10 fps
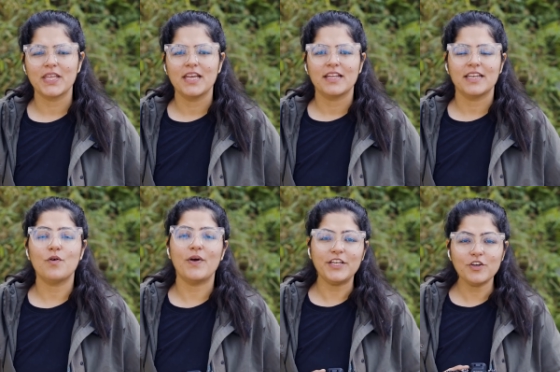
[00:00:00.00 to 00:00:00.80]
Now,
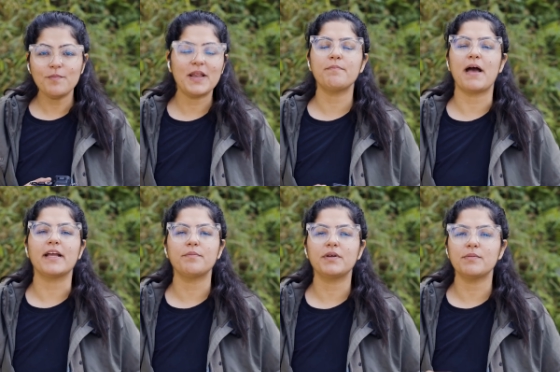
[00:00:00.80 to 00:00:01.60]
when you're playing
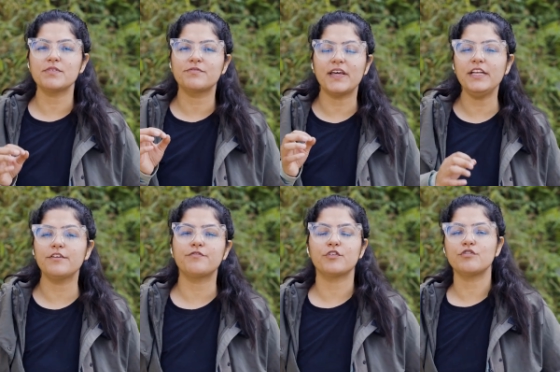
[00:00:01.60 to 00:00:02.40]
back, it becomes very
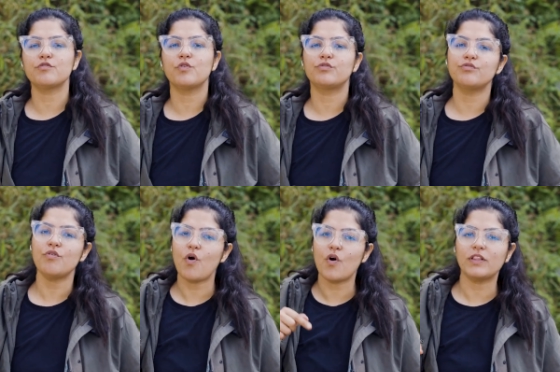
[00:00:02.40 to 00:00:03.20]
difficult to go through
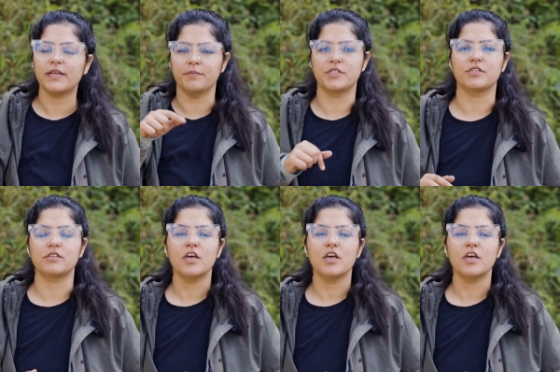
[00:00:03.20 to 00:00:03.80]
all the images.